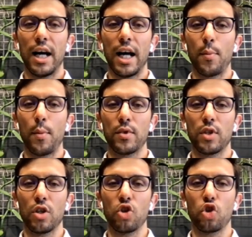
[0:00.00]
Um,
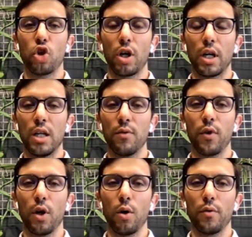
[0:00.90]
so, a strong
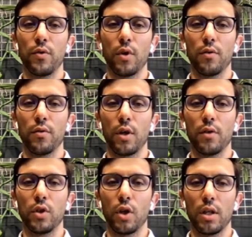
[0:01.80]
inflow of, of,
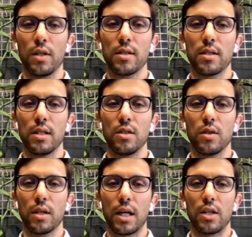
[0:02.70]
of dollars
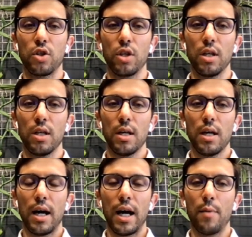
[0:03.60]
into the country.
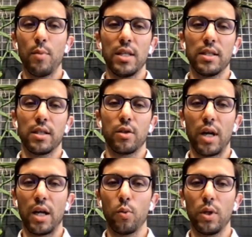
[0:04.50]
Uh, means that the
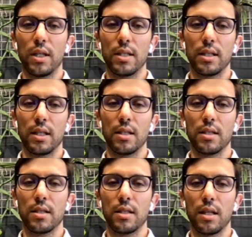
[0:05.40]
rand weakens
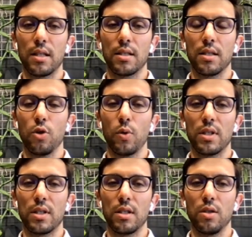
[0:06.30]
against against the
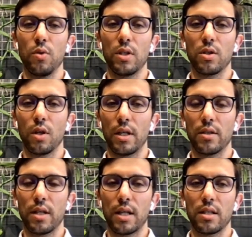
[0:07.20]
US US
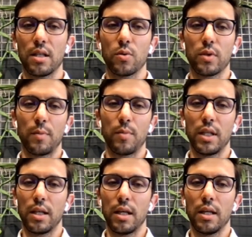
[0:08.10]
dollar. So that, that's what's
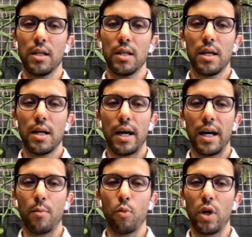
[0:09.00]
happening there.
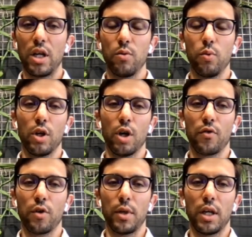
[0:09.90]
Um, where we
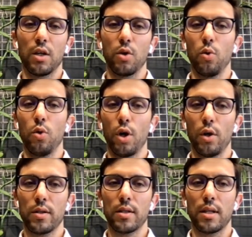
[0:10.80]
go from here, who
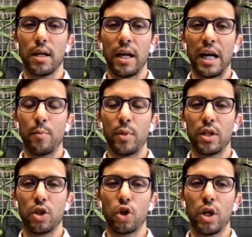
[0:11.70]
knows? Um,
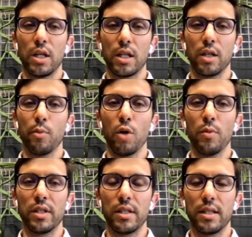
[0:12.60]
but the trend at the
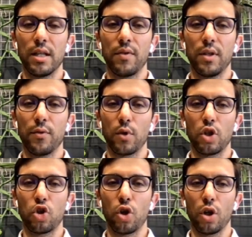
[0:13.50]
moment is definitely
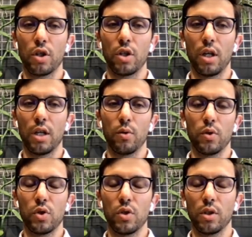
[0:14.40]
for a stronger dollar,
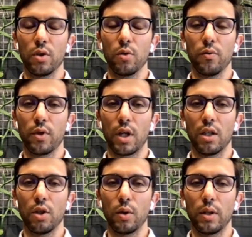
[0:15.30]
which is not good for
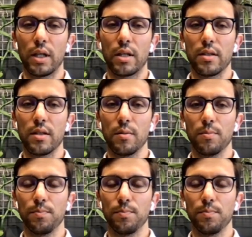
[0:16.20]
our local currency.